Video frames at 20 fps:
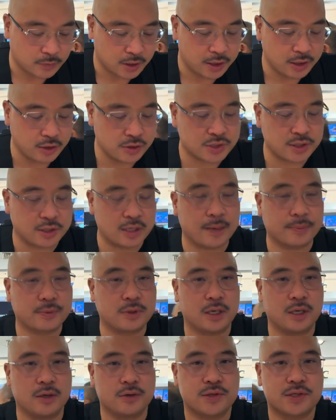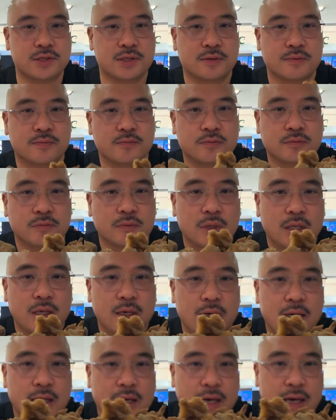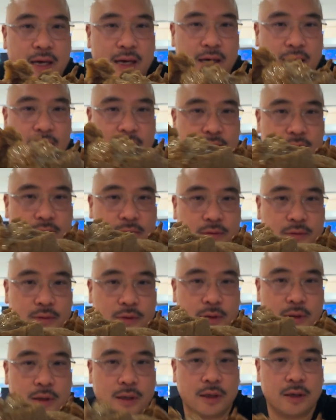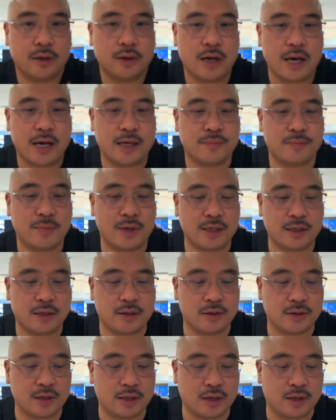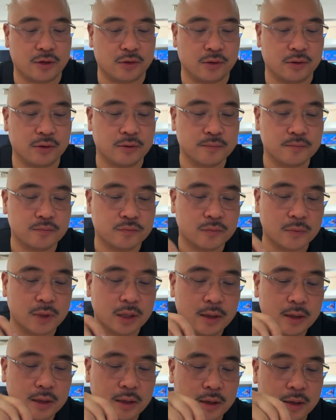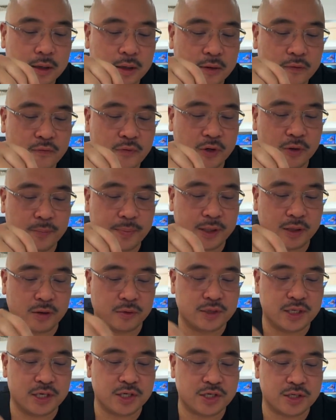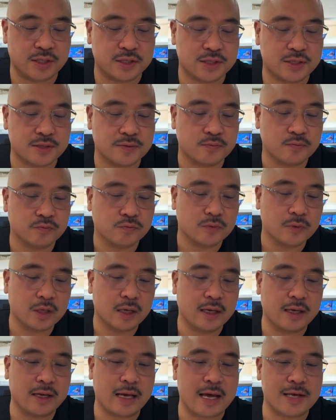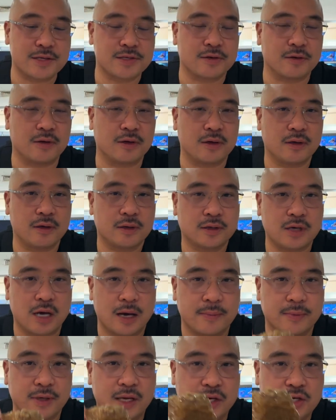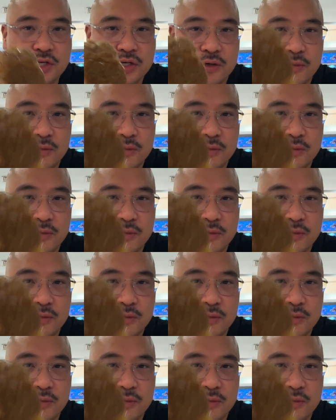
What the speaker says: Here's an up close, and like many of the other Filipino dishes, it has a combination